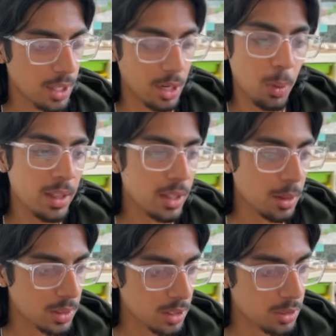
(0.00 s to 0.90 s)
I quite like
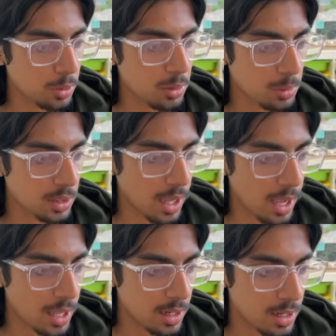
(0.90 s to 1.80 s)
what they're doing with the
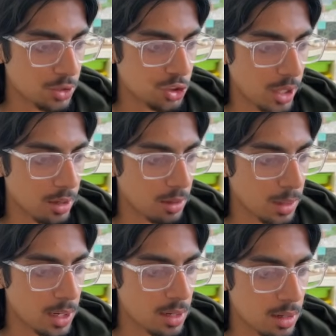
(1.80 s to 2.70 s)
head in general
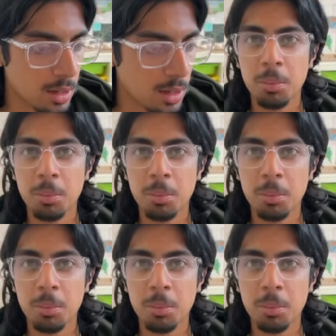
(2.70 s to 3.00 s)
right here.